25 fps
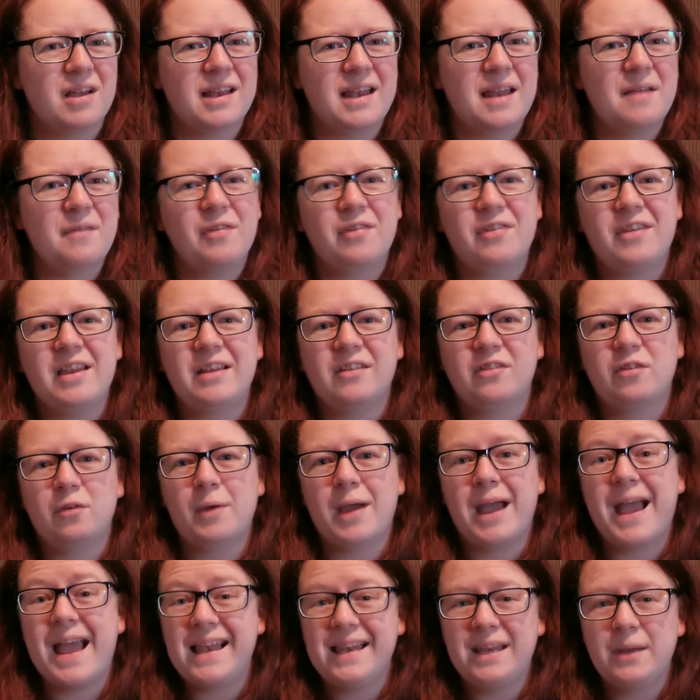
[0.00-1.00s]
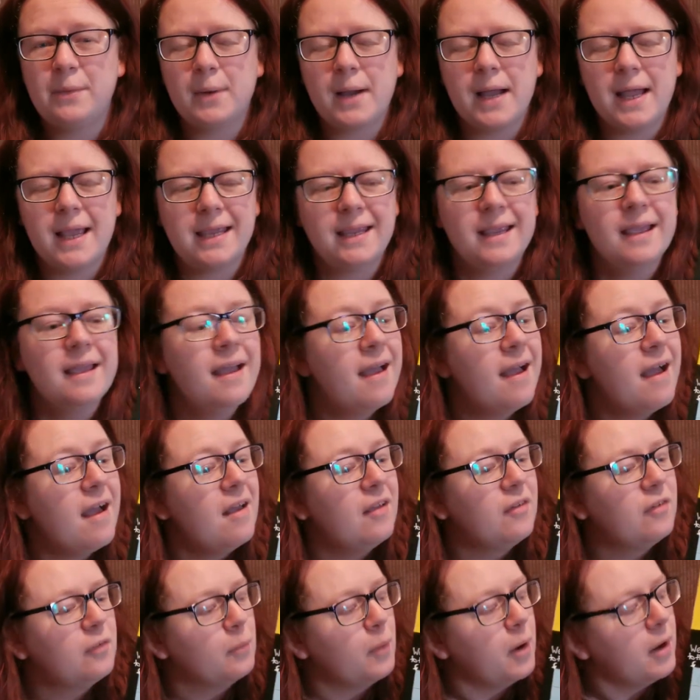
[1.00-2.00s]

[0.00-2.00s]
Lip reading: never stick to it anyway. So